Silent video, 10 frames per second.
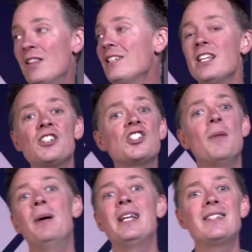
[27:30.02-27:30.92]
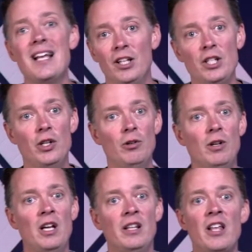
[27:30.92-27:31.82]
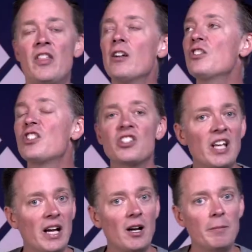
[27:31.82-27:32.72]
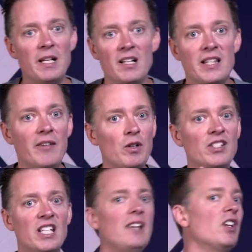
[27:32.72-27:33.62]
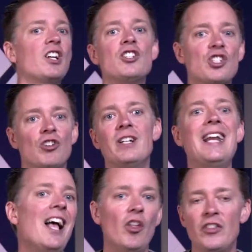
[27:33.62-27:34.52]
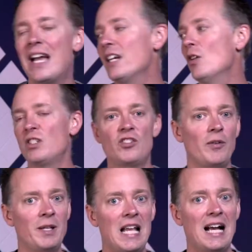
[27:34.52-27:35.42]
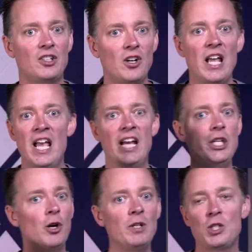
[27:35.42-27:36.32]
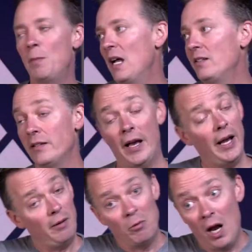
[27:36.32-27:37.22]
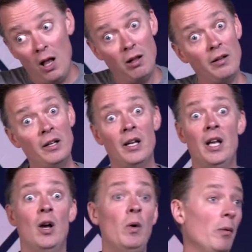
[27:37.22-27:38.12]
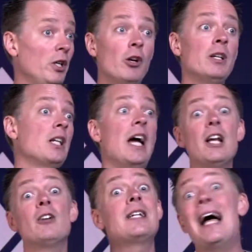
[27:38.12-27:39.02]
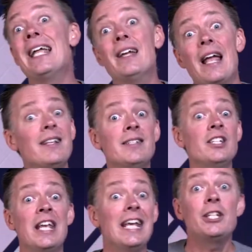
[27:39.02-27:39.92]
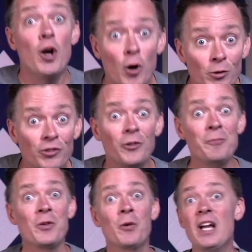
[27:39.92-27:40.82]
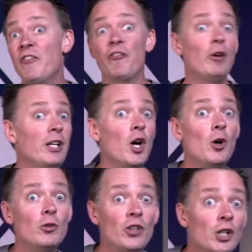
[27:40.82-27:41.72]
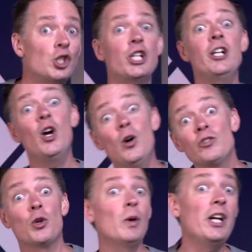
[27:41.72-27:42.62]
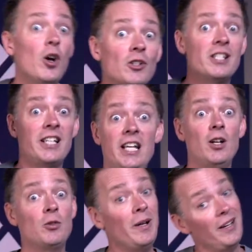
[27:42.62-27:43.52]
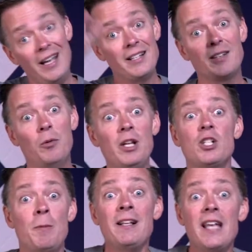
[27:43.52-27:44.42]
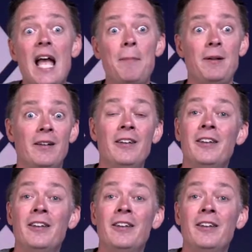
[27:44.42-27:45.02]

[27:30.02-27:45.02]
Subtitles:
That's like somebody telling you that they're scared because they've received a concerning health diagnosis from the doctor, and your response is, hey, well, when your entire diet ends in Etos, right? Fritos, Cheetos, Doritos, taquitos, right? Hey, what do you expect to happen?